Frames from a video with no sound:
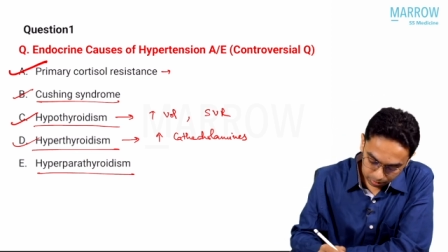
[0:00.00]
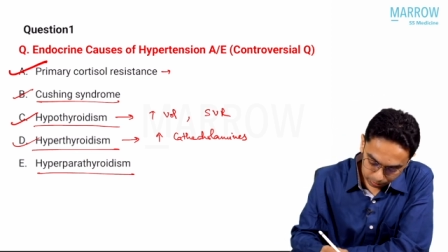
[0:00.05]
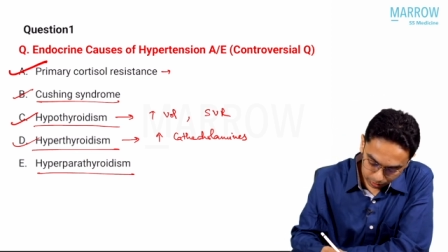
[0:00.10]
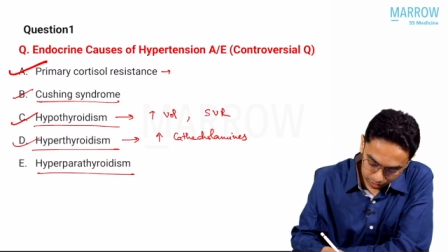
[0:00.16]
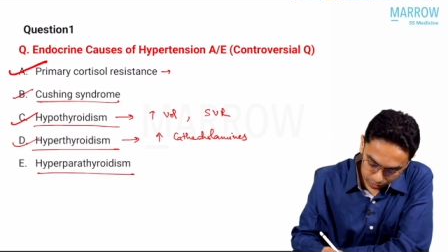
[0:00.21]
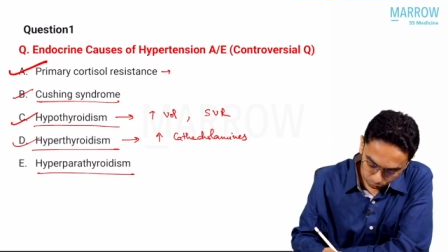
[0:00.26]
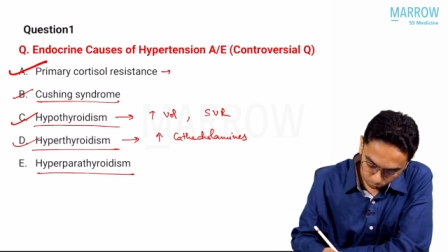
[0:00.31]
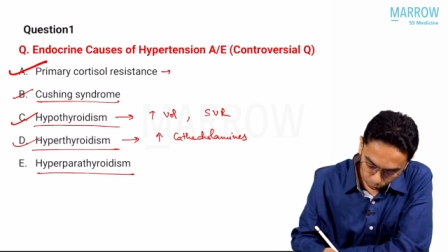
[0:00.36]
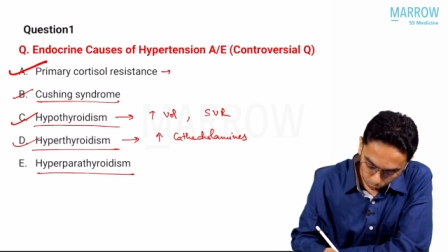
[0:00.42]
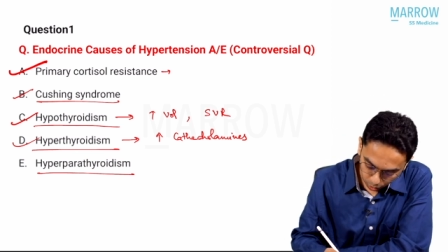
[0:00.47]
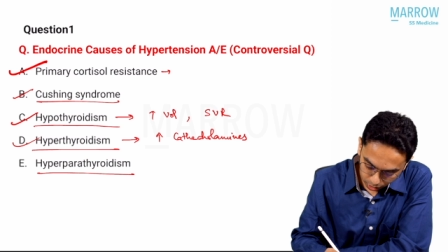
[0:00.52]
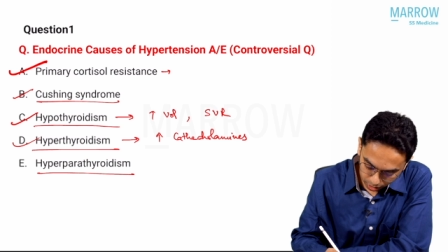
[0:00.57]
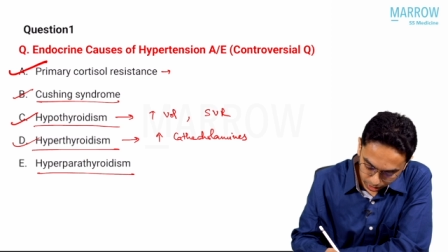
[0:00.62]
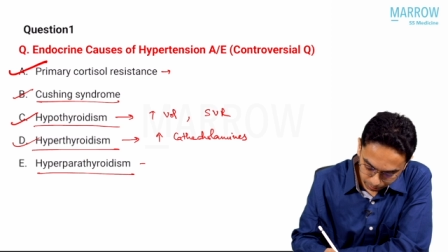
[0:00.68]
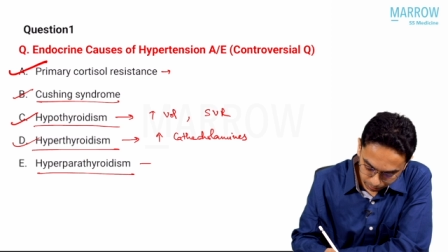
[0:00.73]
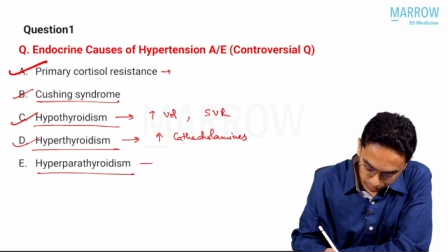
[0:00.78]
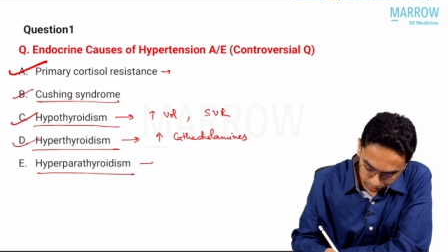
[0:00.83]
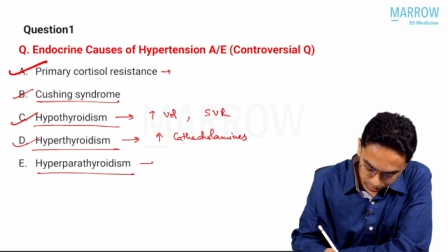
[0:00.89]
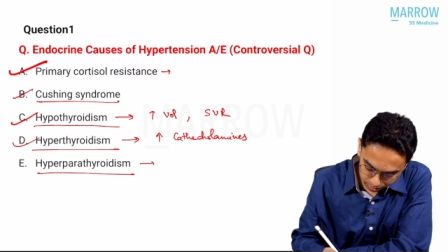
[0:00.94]
But what
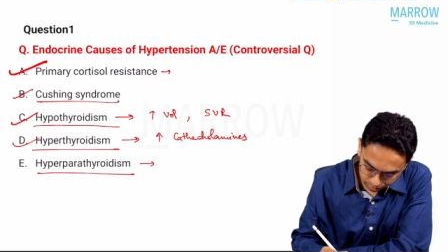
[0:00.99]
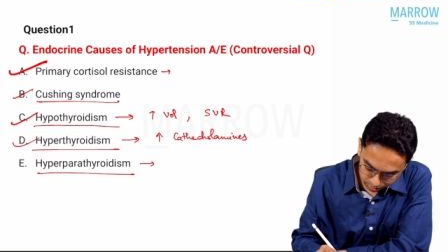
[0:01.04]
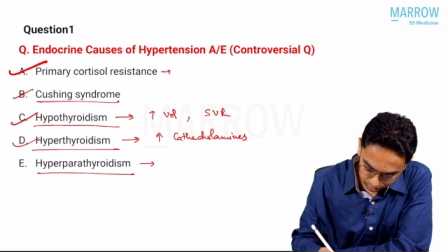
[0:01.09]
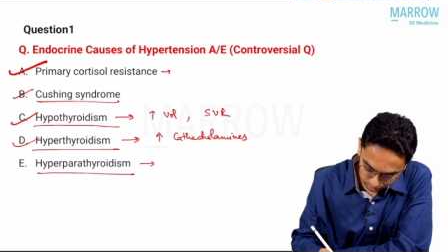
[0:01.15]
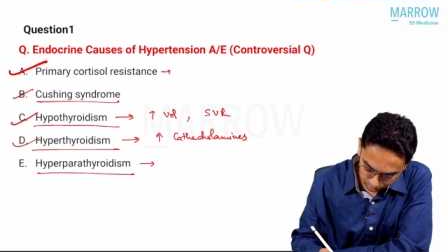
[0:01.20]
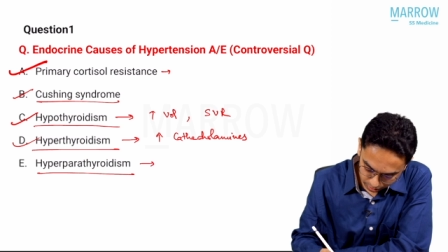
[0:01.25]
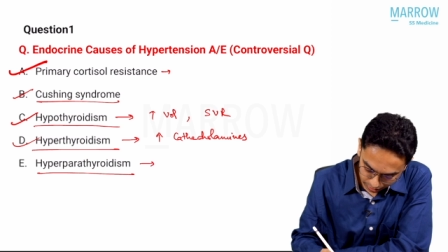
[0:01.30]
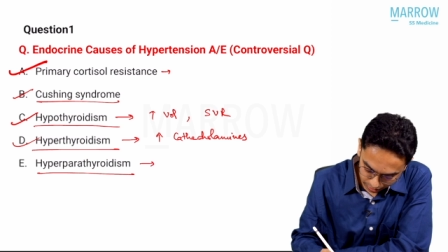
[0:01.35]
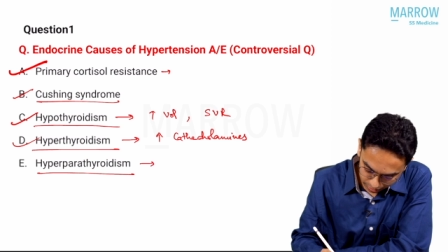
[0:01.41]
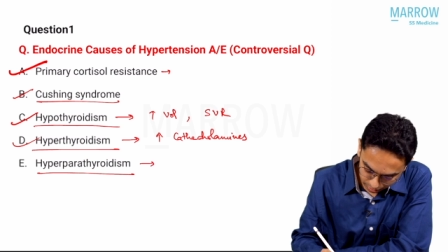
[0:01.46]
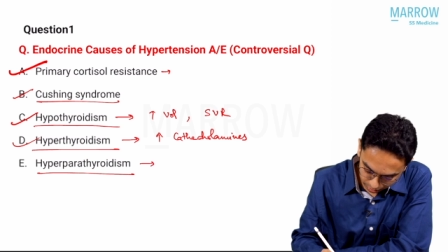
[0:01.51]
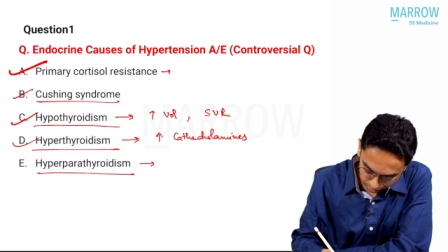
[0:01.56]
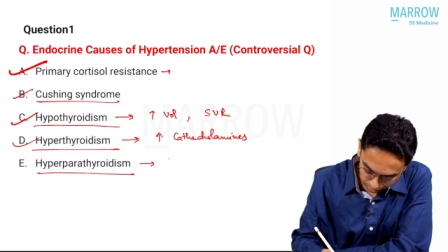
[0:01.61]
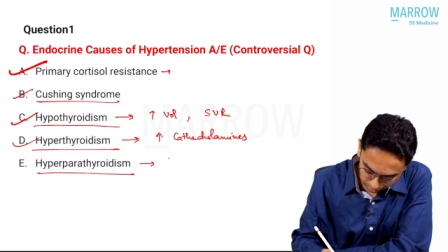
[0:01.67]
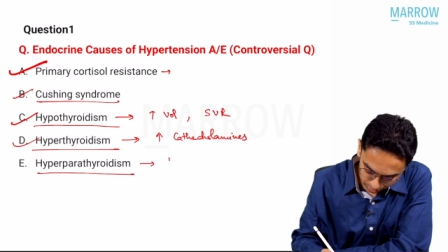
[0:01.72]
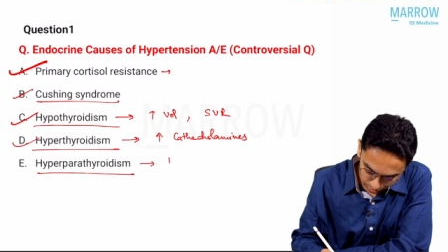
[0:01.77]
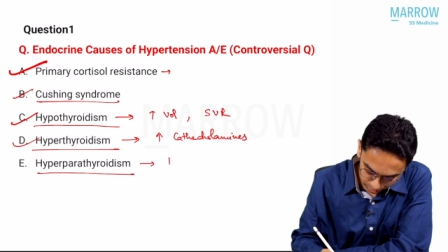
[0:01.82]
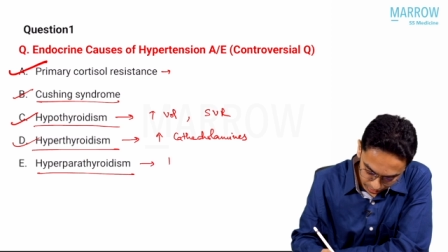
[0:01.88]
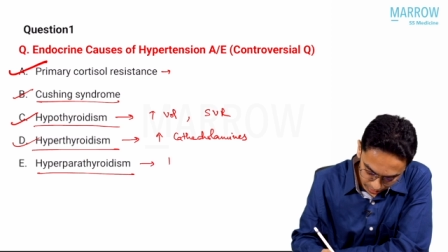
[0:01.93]
happens that
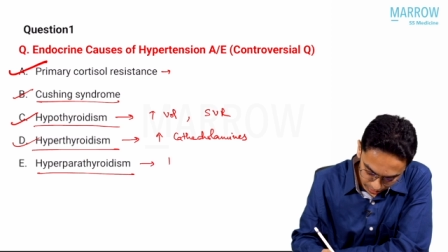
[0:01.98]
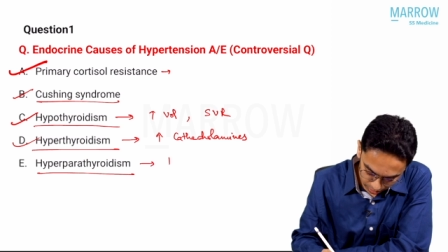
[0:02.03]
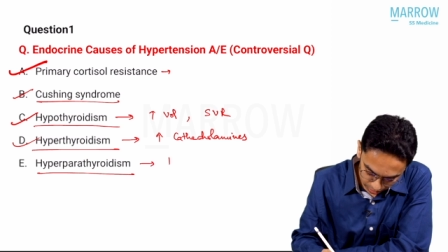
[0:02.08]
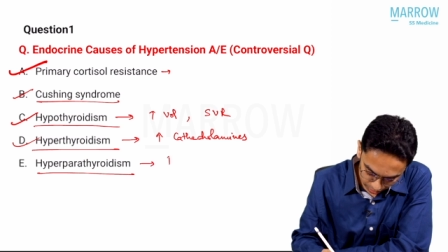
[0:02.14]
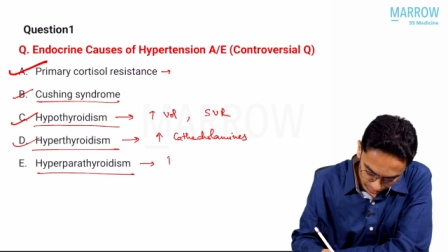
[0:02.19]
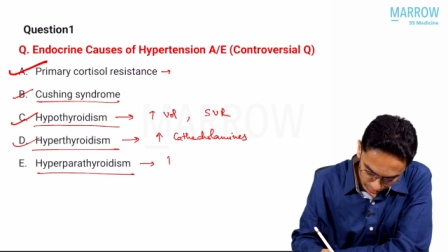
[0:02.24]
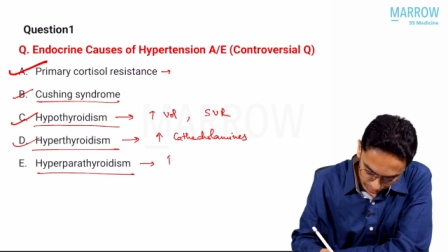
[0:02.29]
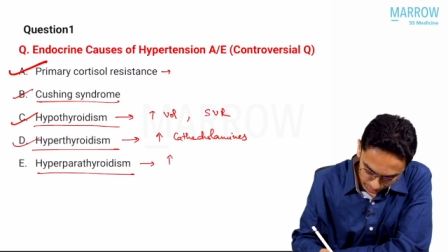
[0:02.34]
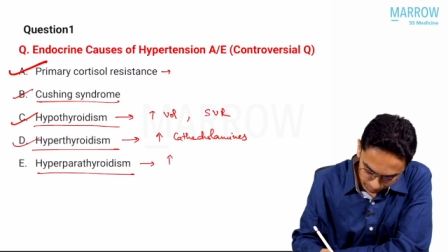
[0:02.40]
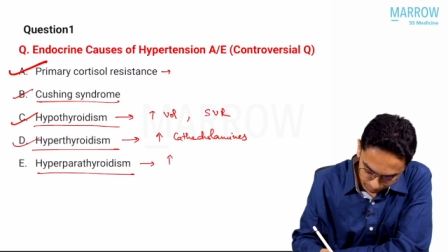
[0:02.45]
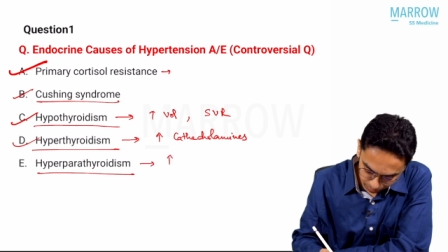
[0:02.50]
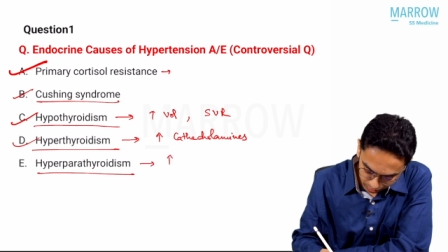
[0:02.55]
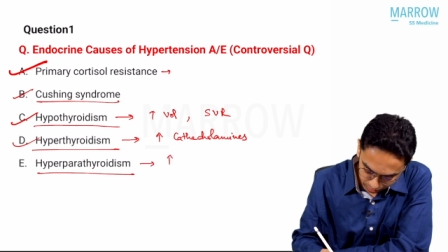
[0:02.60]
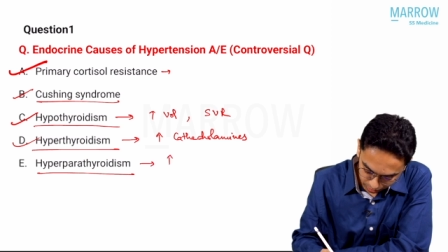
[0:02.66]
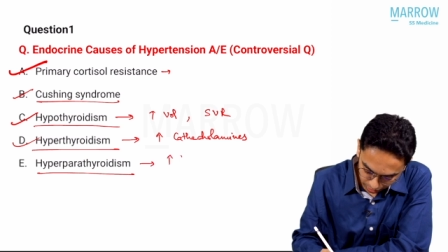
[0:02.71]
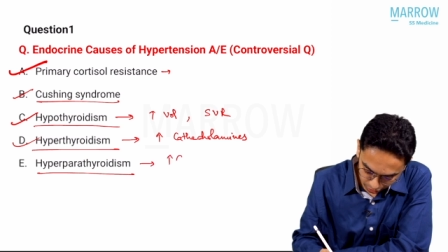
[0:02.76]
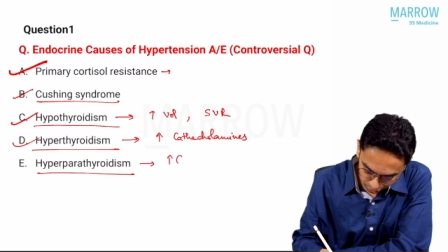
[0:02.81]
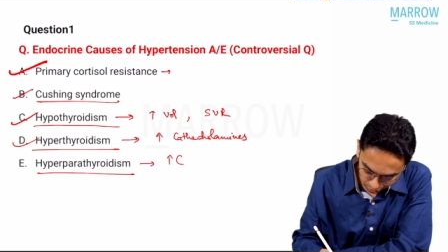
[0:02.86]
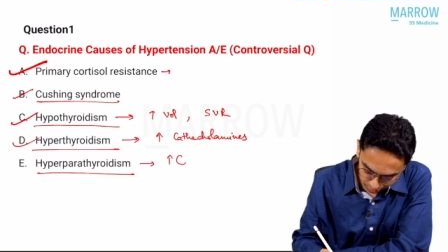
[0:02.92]
in
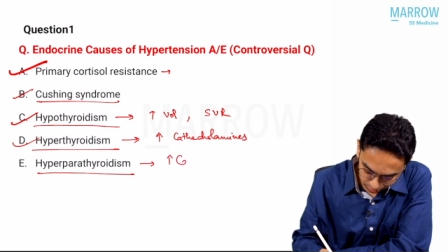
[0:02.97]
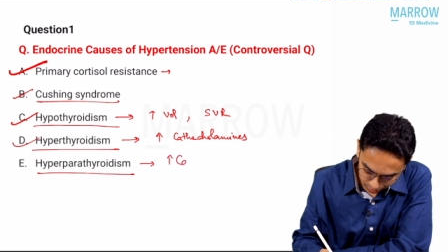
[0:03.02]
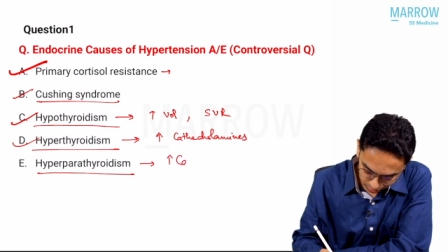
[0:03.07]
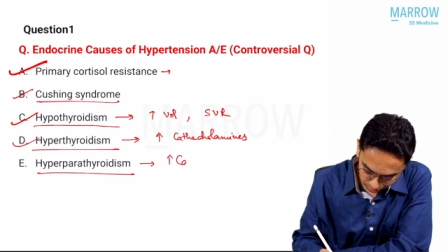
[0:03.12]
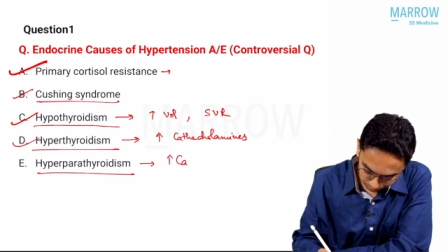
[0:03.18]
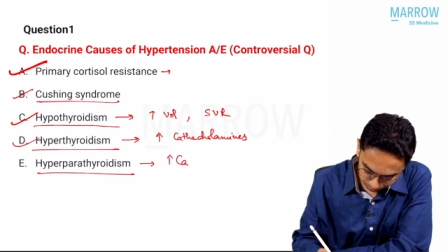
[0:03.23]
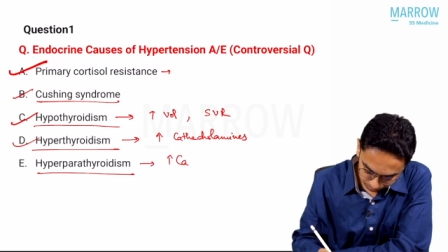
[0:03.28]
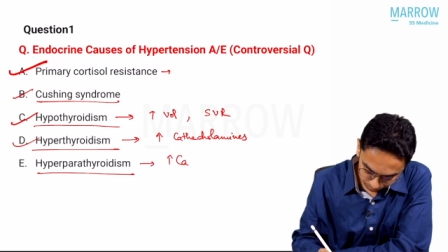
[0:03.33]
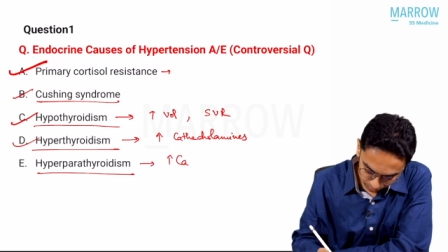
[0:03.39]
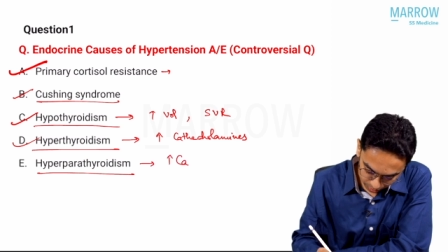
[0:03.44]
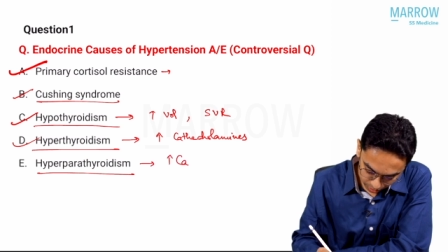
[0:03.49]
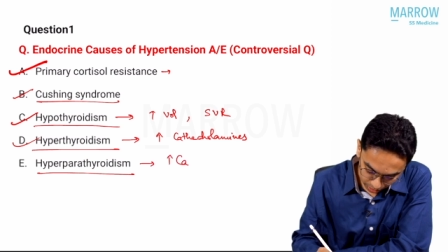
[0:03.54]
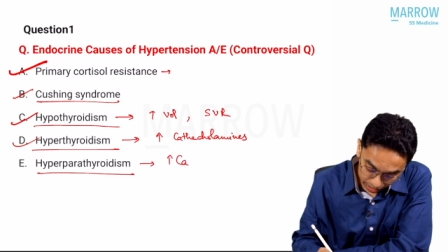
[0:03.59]
hyperthyroidism,